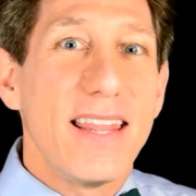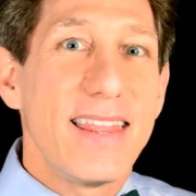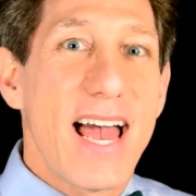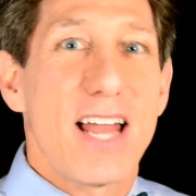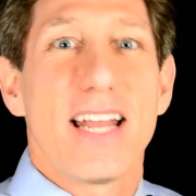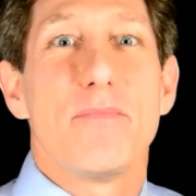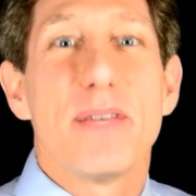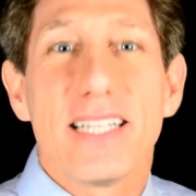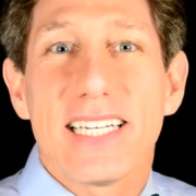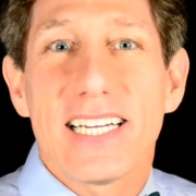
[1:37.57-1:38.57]
That
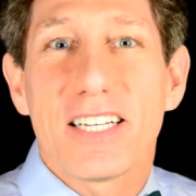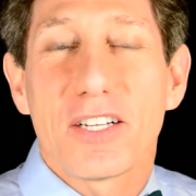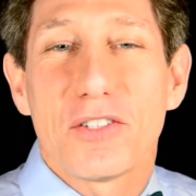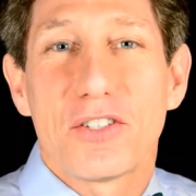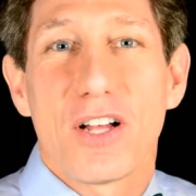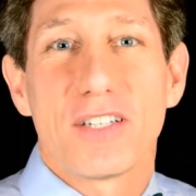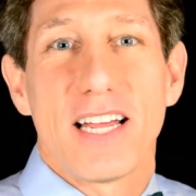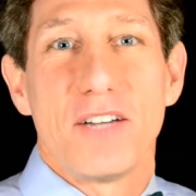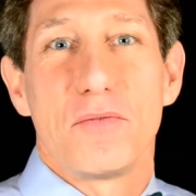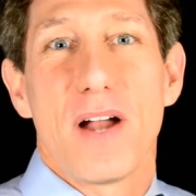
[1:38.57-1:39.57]
ability to consult
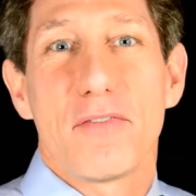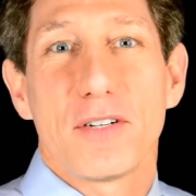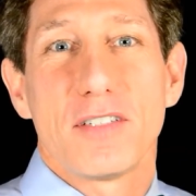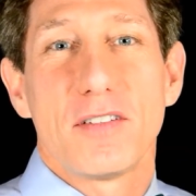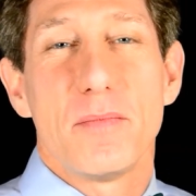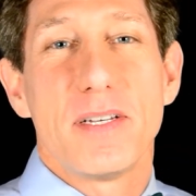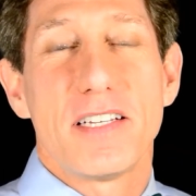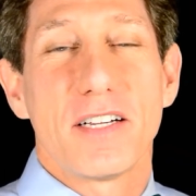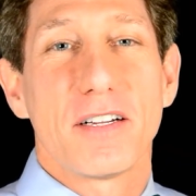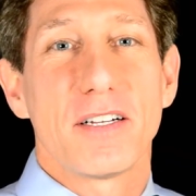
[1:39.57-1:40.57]
and reference the
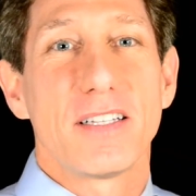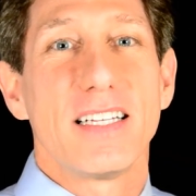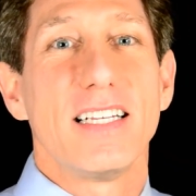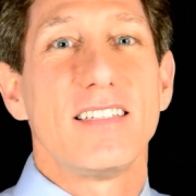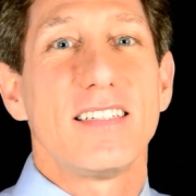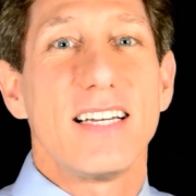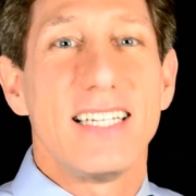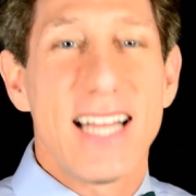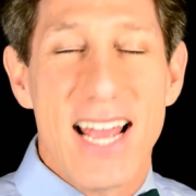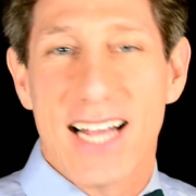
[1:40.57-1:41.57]
material is
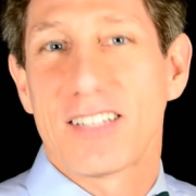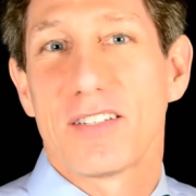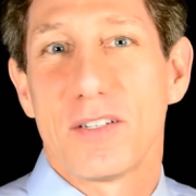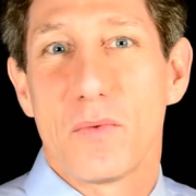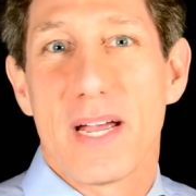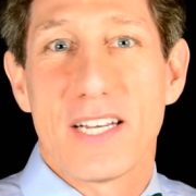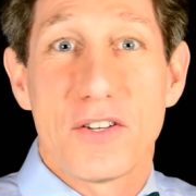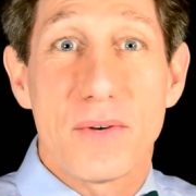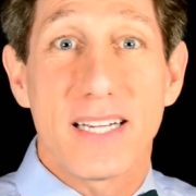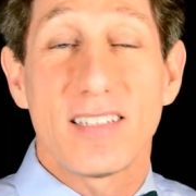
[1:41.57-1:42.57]
an excellent way
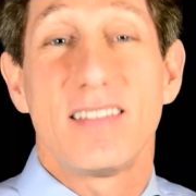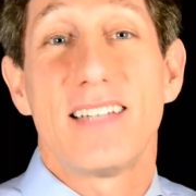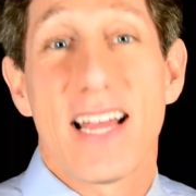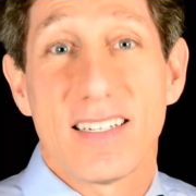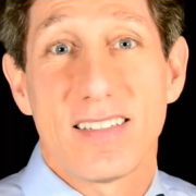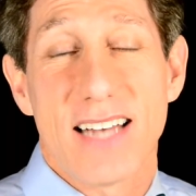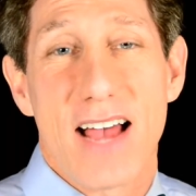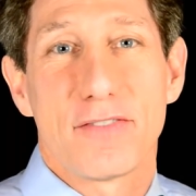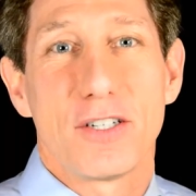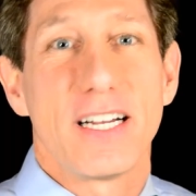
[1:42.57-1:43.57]
to extend
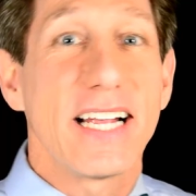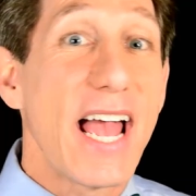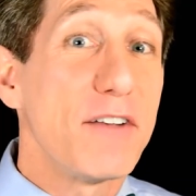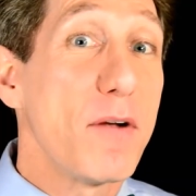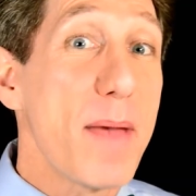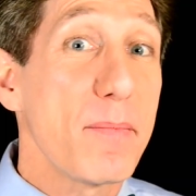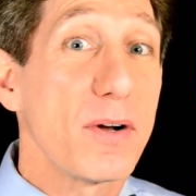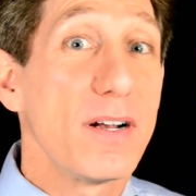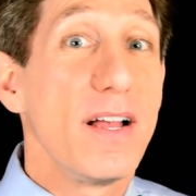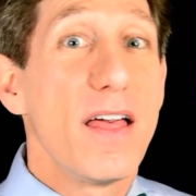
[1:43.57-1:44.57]
staff learning. And
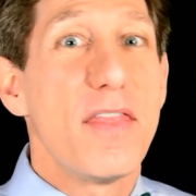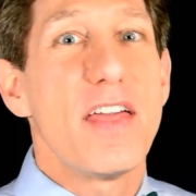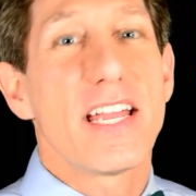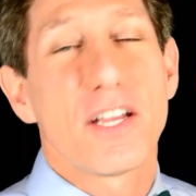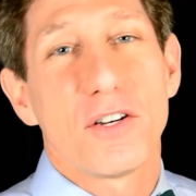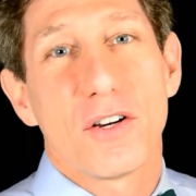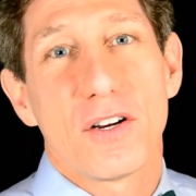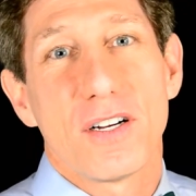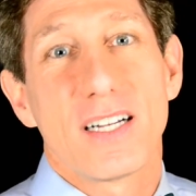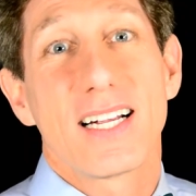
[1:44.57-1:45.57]
remember, they can
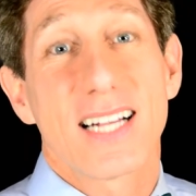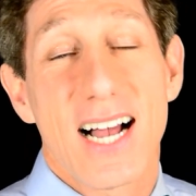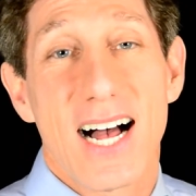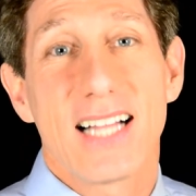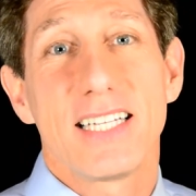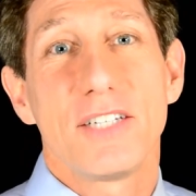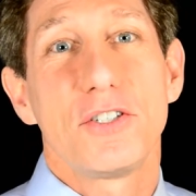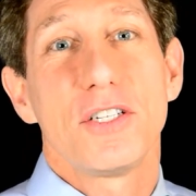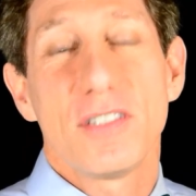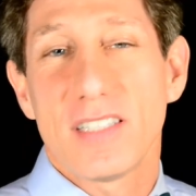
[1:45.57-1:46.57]
earn
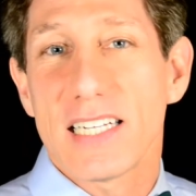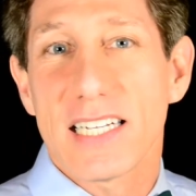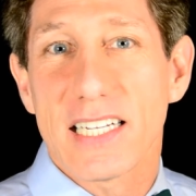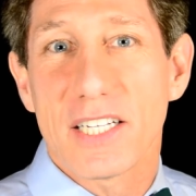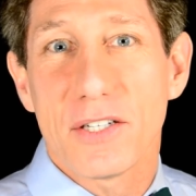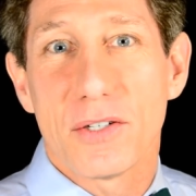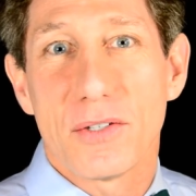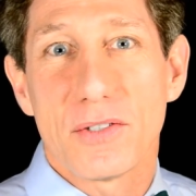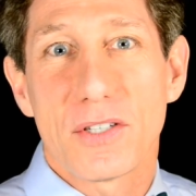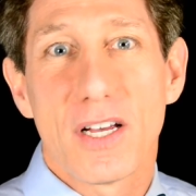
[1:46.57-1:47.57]
college
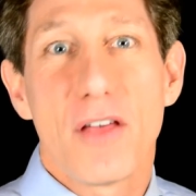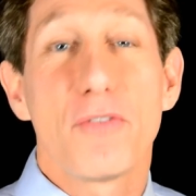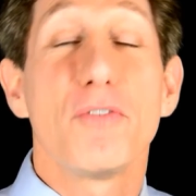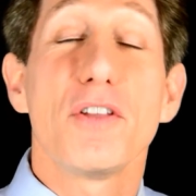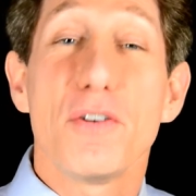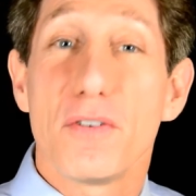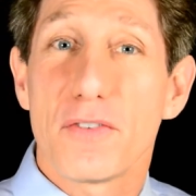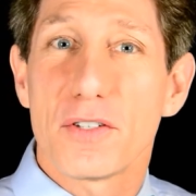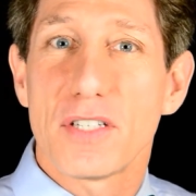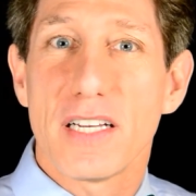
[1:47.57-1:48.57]
CEUs through the
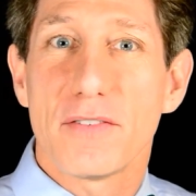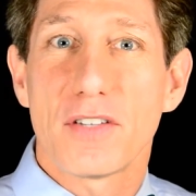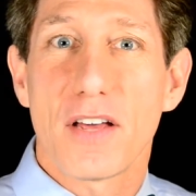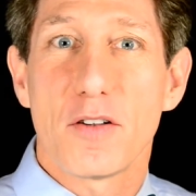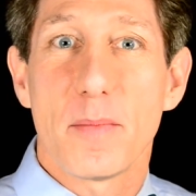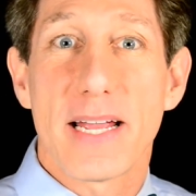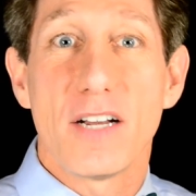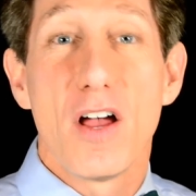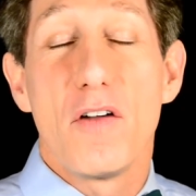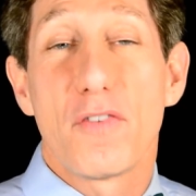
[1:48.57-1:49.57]
University of Southern
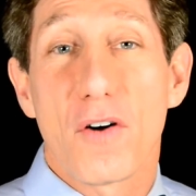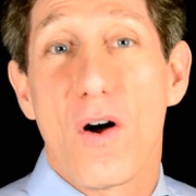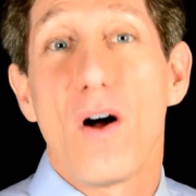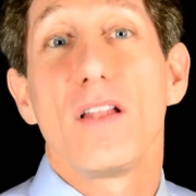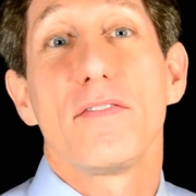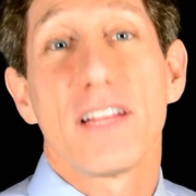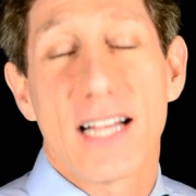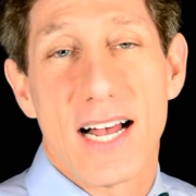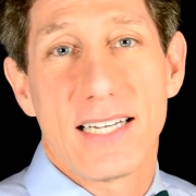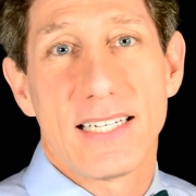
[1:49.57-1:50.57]
Maine for all of the
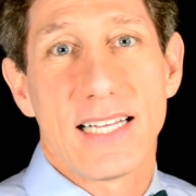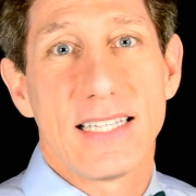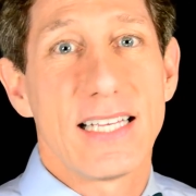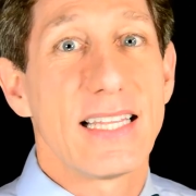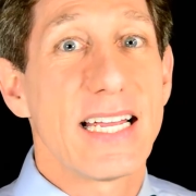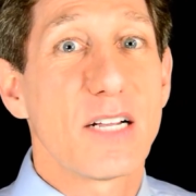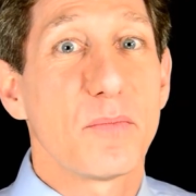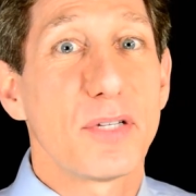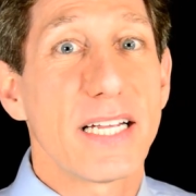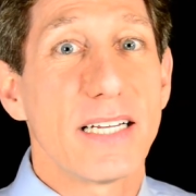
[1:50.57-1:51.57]
content that they
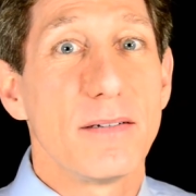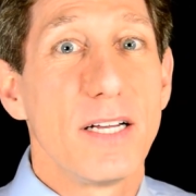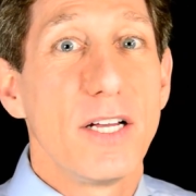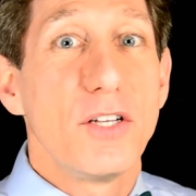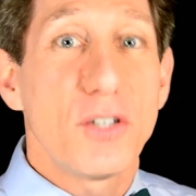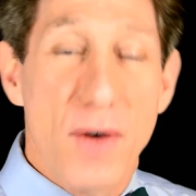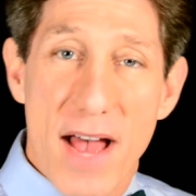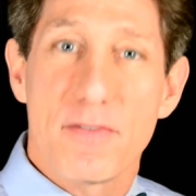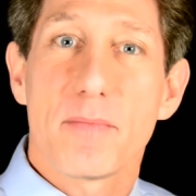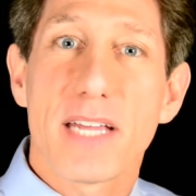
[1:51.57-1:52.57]
complete. So
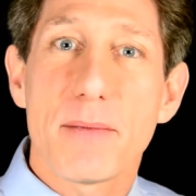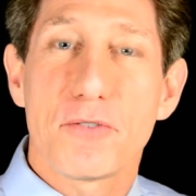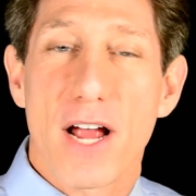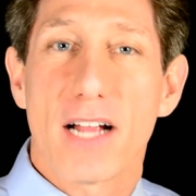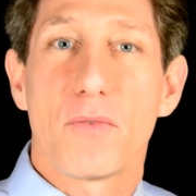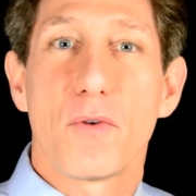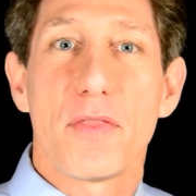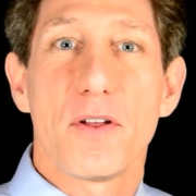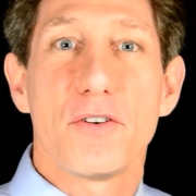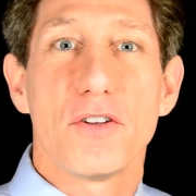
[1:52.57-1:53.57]
have them keep track of
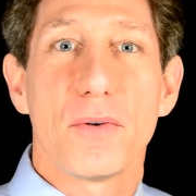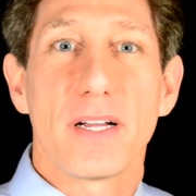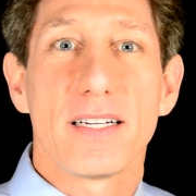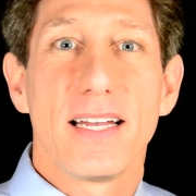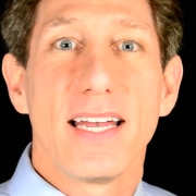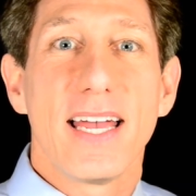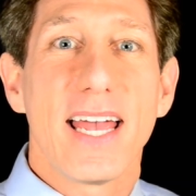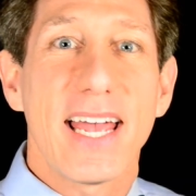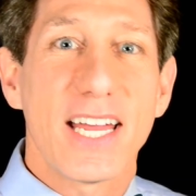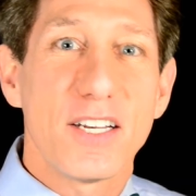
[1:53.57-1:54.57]
what they're doing,
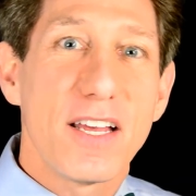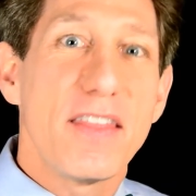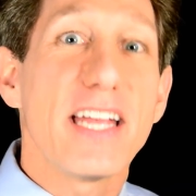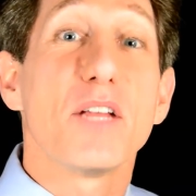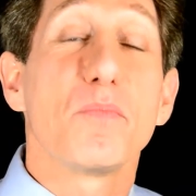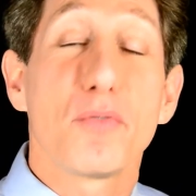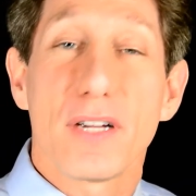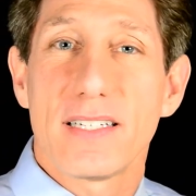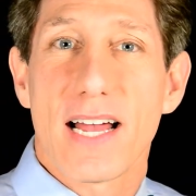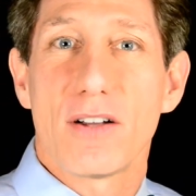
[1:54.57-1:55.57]
and they can
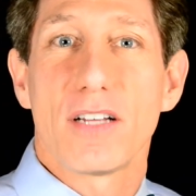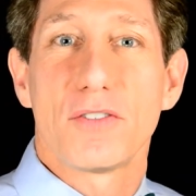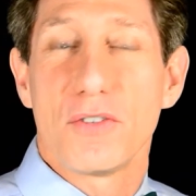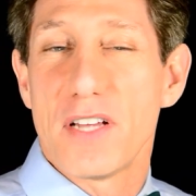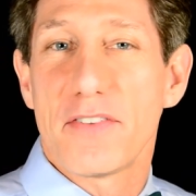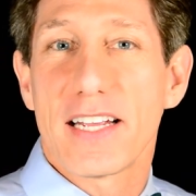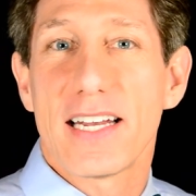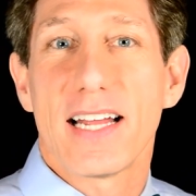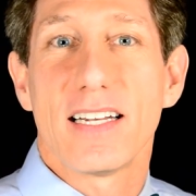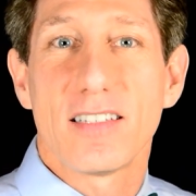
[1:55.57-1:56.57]
print out a
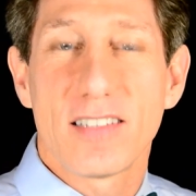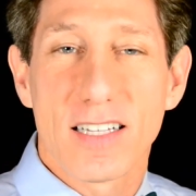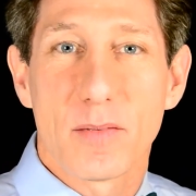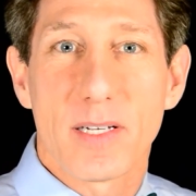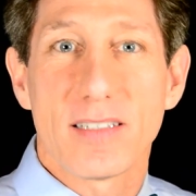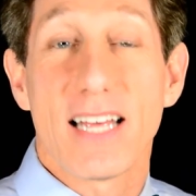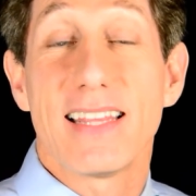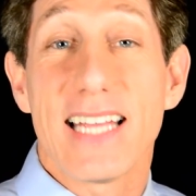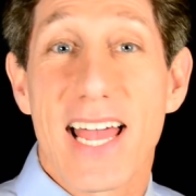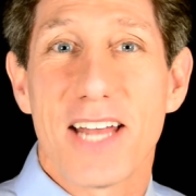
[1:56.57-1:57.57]
certificate and a syllabus at
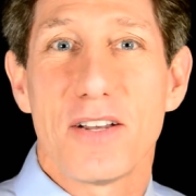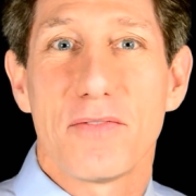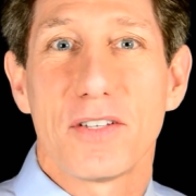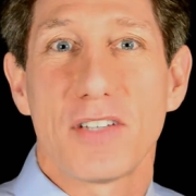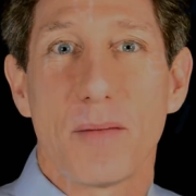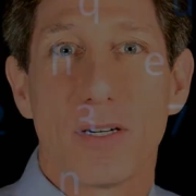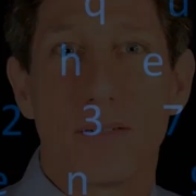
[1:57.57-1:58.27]
the end of the summer.